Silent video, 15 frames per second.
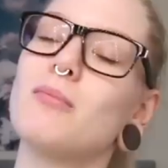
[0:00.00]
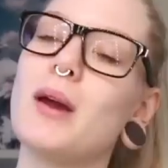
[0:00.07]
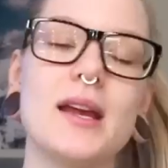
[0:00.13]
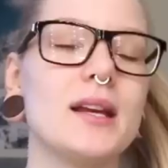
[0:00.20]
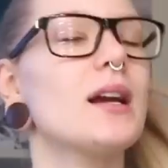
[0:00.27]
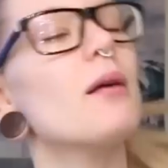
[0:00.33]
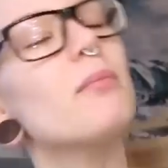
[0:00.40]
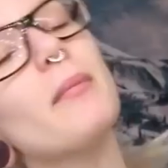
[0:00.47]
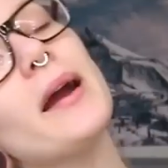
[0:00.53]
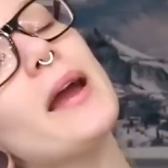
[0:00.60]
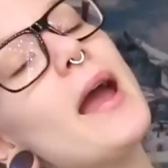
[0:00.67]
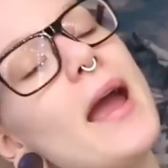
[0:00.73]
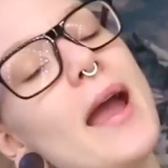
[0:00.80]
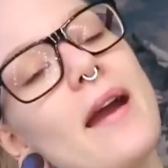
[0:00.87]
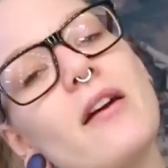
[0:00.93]
of makeup, my
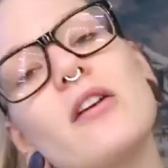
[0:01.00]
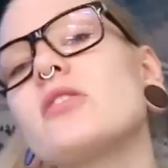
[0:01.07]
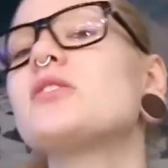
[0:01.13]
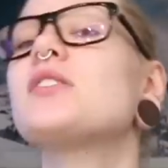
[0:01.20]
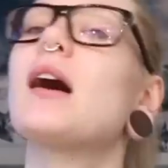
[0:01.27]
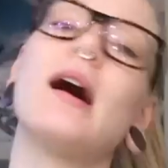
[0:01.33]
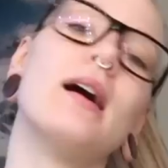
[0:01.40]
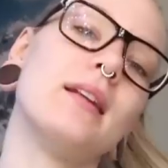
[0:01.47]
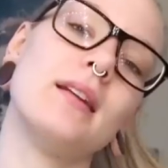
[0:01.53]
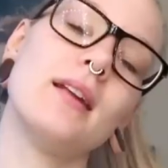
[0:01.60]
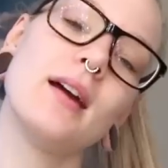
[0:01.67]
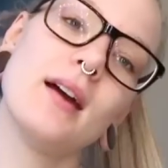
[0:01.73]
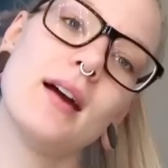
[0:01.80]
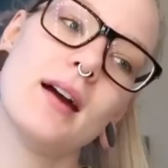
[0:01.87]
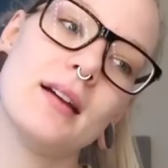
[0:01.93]
hair done,
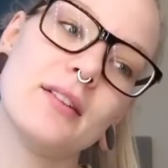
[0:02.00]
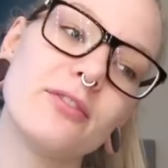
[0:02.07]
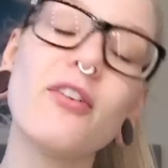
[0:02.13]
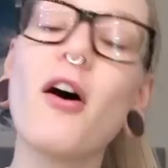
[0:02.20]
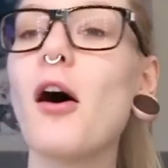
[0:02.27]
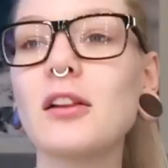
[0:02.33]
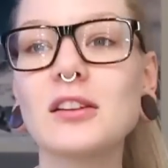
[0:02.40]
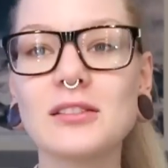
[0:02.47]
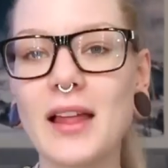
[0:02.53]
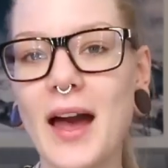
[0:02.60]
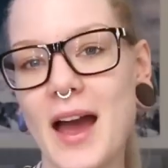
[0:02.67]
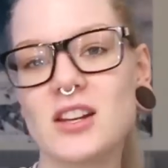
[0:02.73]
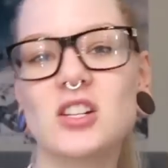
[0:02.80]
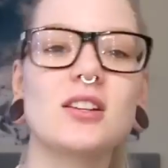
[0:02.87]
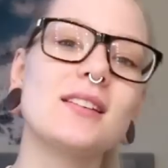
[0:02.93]
false
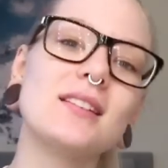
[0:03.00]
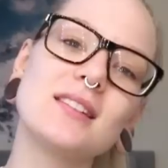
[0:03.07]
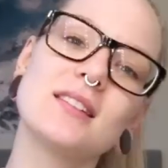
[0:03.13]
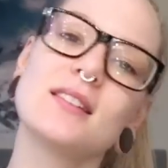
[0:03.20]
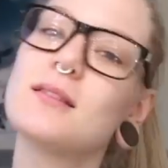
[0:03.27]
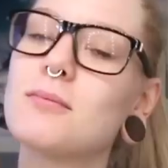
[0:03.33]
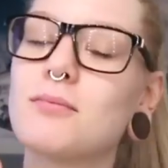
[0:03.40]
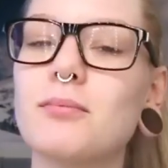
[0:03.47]
lashes,